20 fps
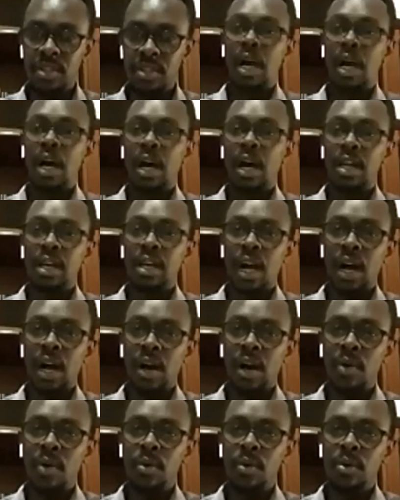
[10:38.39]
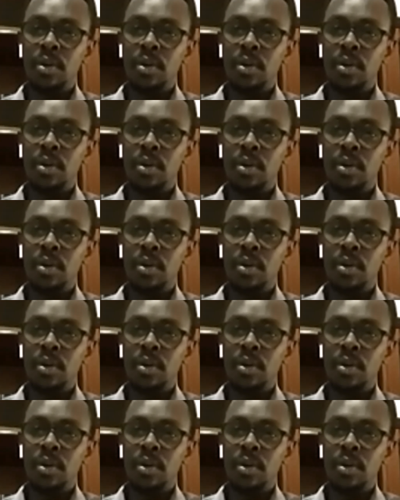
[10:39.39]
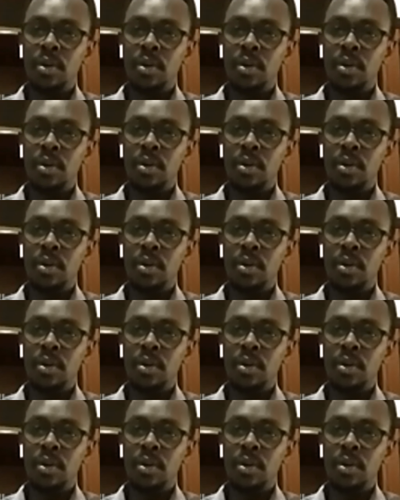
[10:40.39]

and how in the past